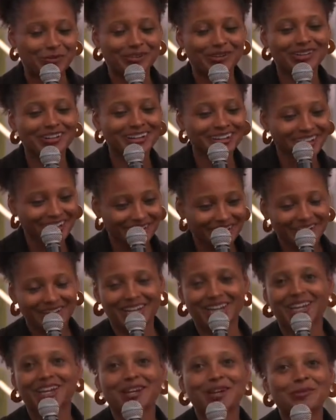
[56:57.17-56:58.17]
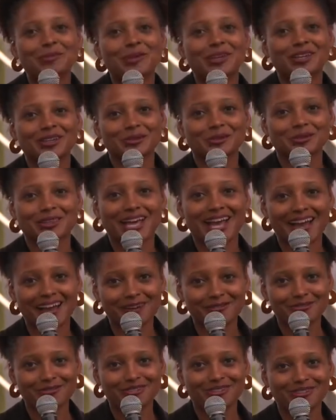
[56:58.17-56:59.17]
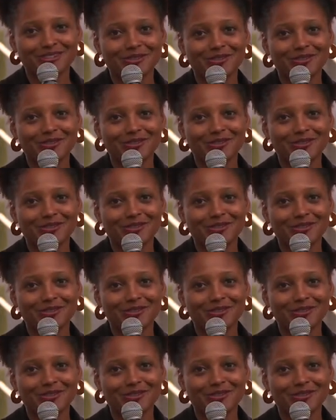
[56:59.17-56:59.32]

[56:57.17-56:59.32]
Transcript: but I'm gonna make you laugh.